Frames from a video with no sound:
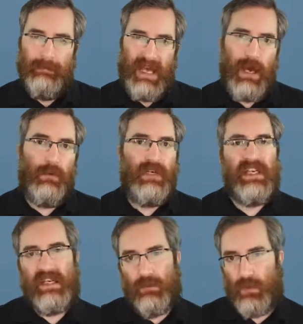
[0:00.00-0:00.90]
how
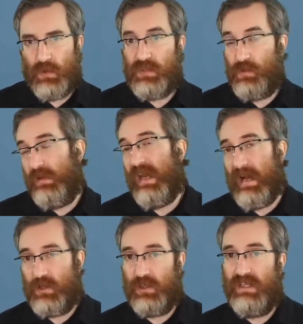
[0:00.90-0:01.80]
many inputs do we
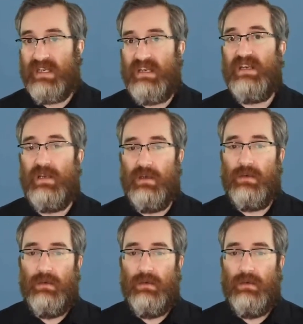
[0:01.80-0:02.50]
actually need?